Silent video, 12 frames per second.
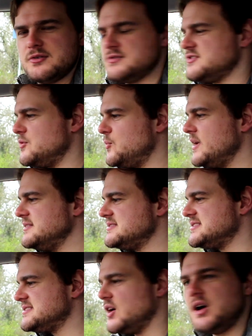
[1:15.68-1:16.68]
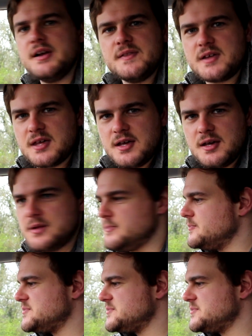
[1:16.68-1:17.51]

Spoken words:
So when starting the Kia